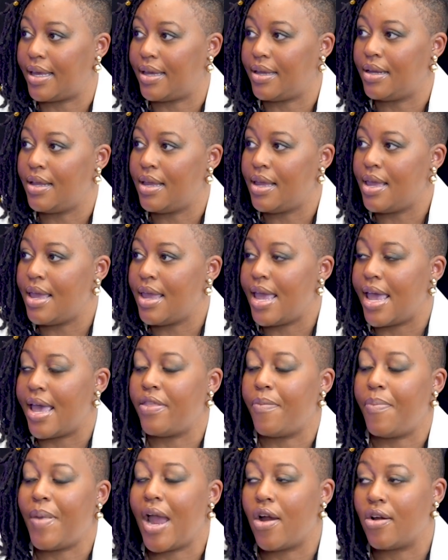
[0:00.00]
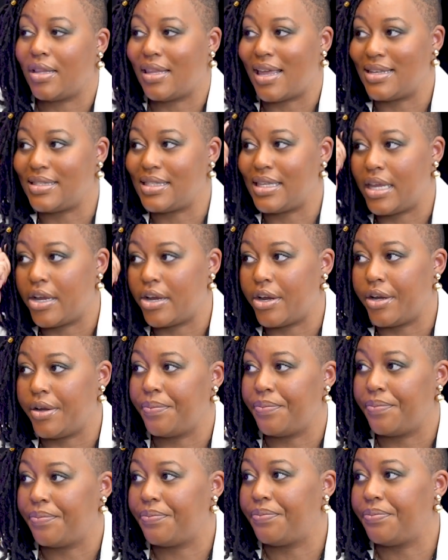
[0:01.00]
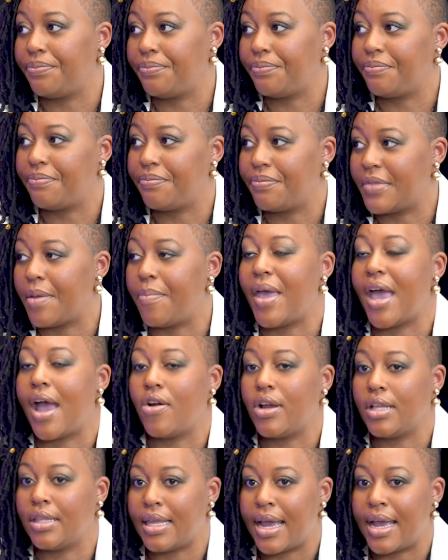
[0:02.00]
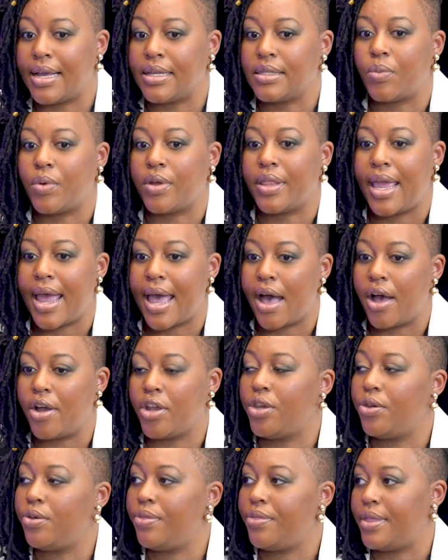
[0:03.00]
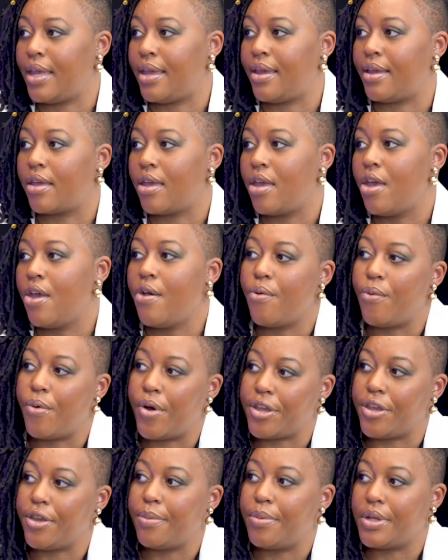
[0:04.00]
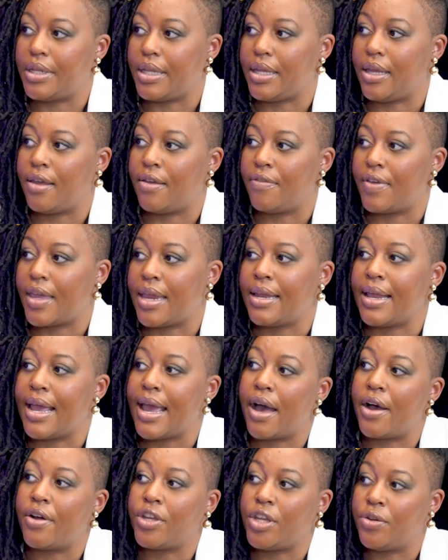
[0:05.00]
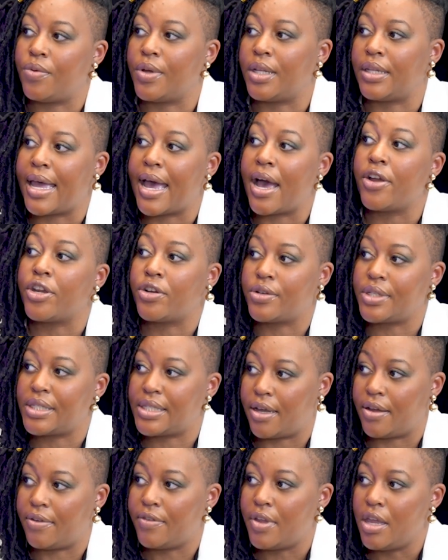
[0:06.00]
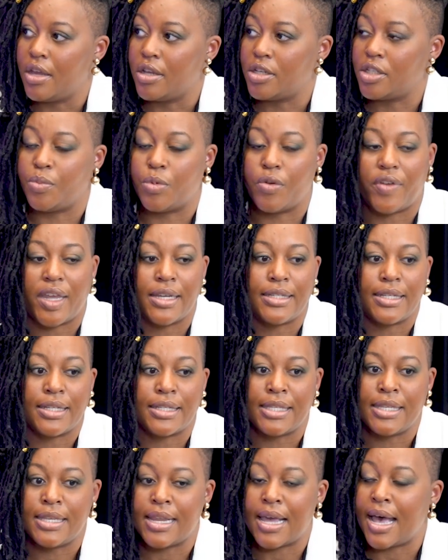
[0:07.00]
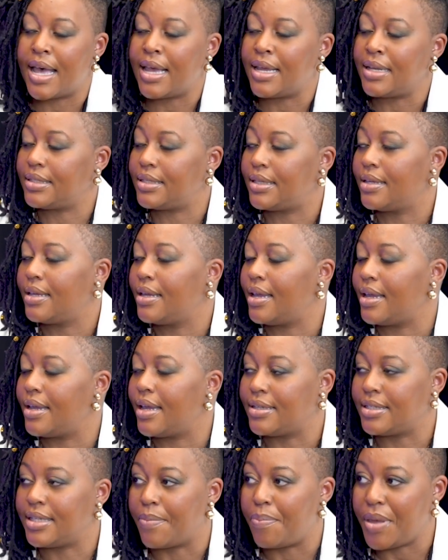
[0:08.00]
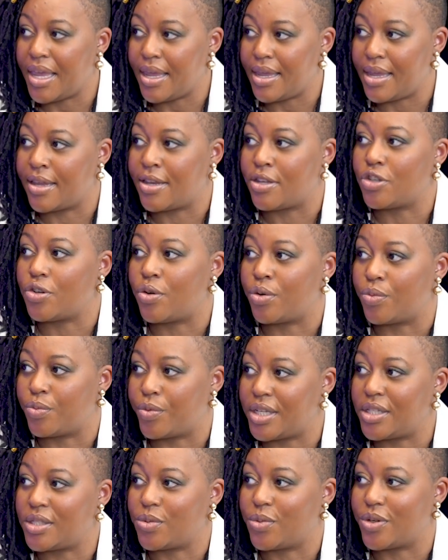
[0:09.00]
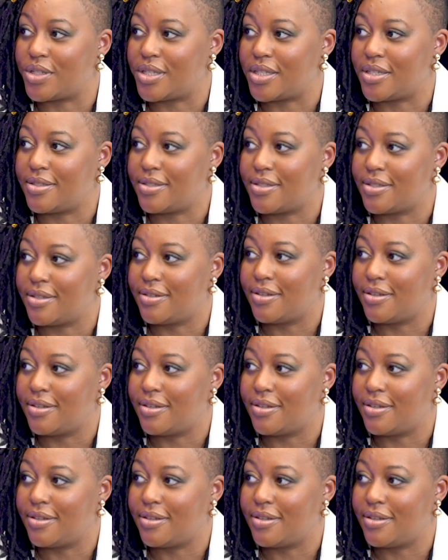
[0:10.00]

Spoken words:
it. And the power lies here. The power lies with how you think, what you believe, and how you allow yourself to move. It does not depend on resources.